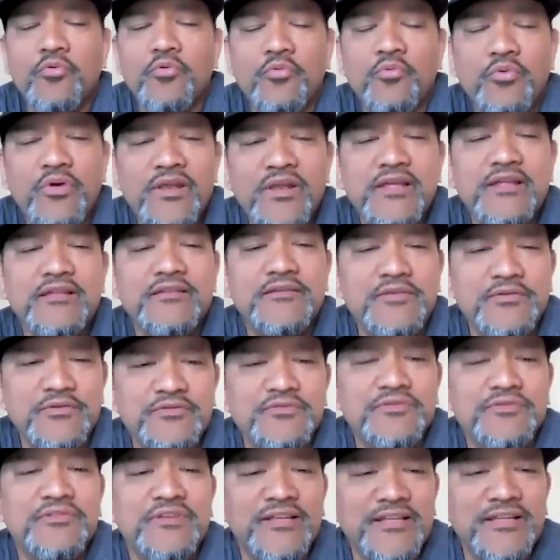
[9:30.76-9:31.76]
willing
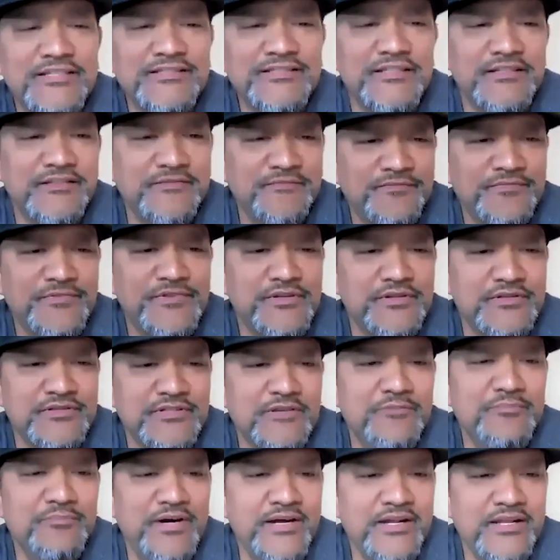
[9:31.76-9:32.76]
to listen to
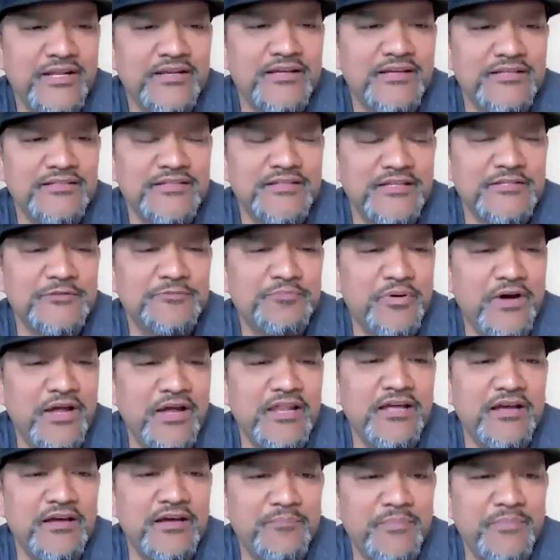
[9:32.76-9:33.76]
somebody is
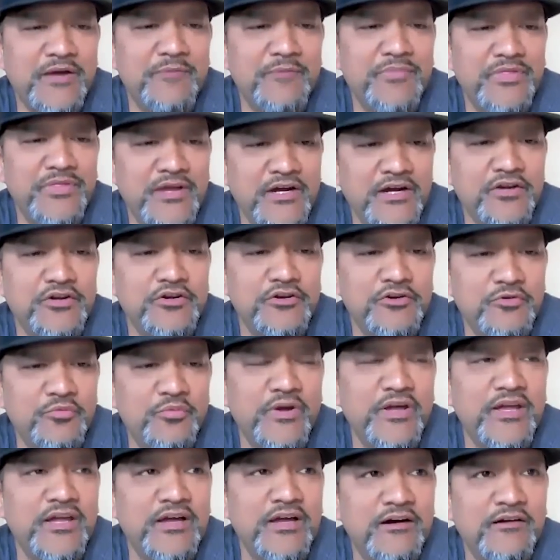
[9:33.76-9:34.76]
probably a good
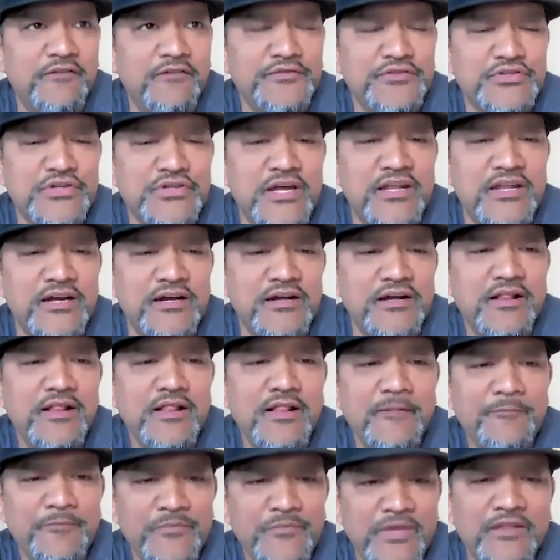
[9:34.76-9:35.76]
way of trying to
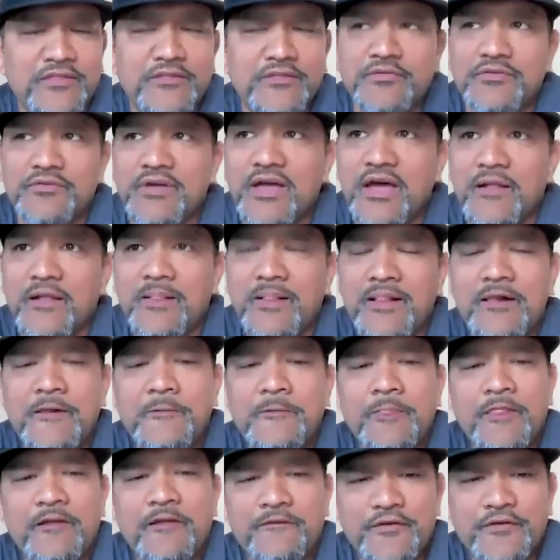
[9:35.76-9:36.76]
get through that.
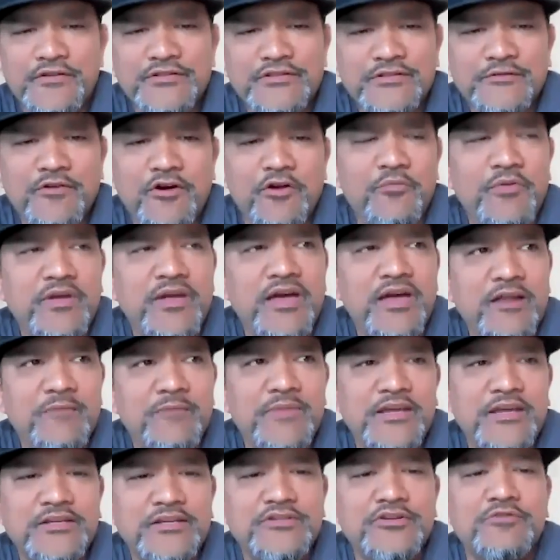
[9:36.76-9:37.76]
First of all, we got to
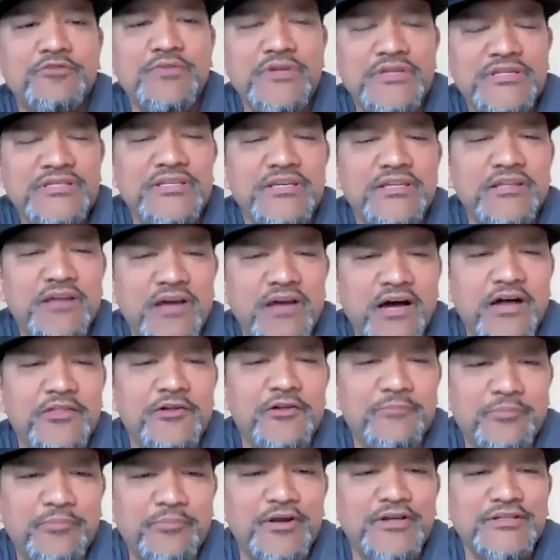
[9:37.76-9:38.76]
make sure we see the
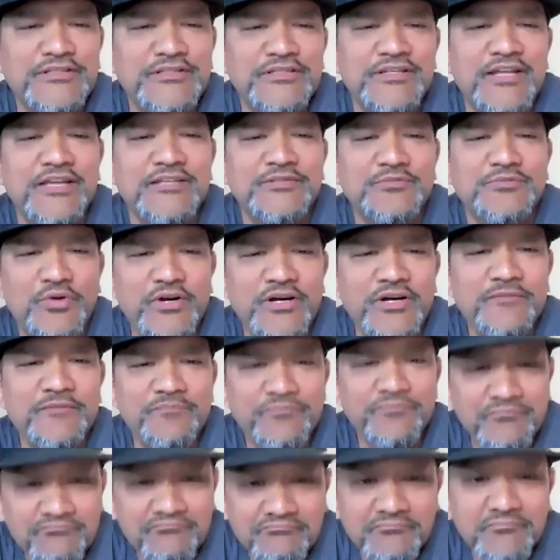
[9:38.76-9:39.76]
other person as what?
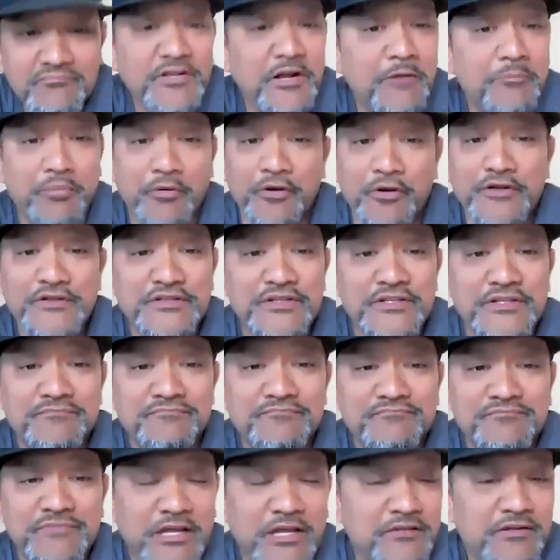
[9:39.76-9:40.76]
A person.
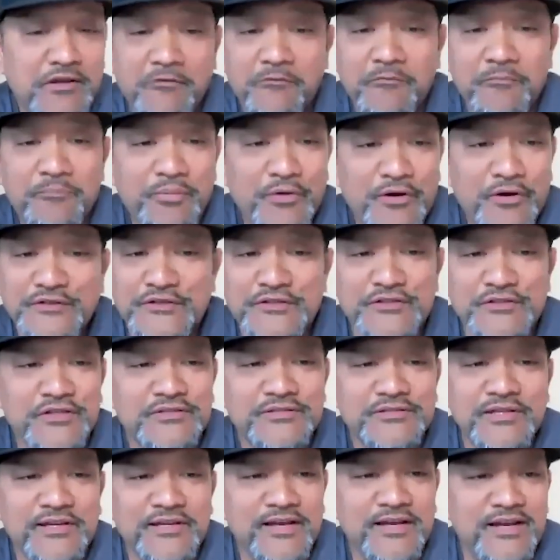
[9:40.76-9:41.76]
Their own person,
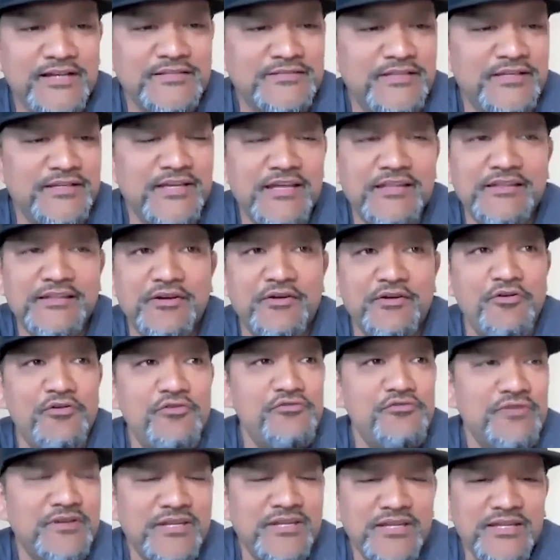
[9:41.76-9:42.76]
just like us. They get their
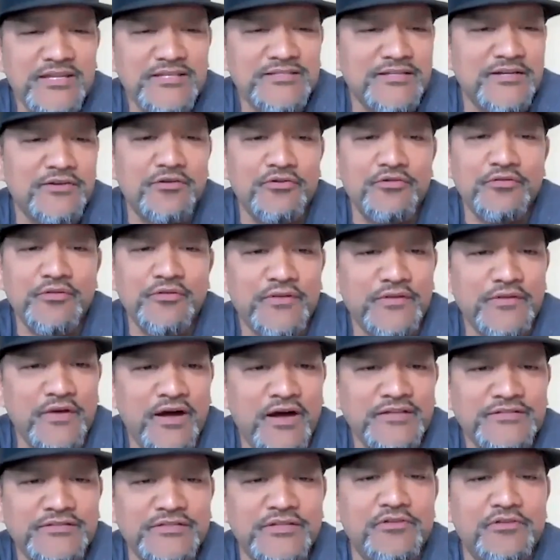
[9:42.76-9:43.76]
own needs, their own
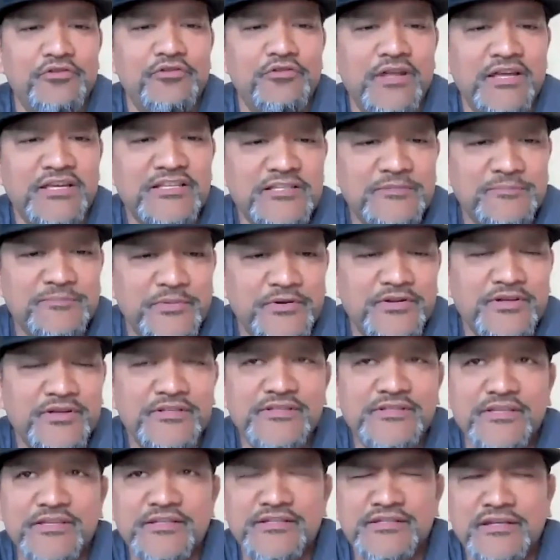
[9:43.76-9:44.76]
thoughts, their own
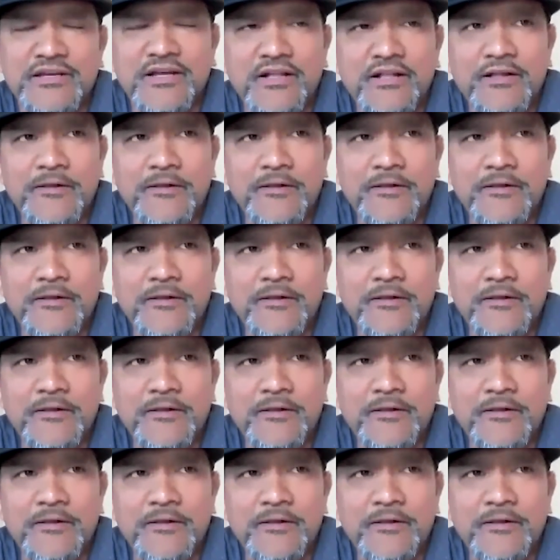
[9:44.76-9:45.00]
experiences.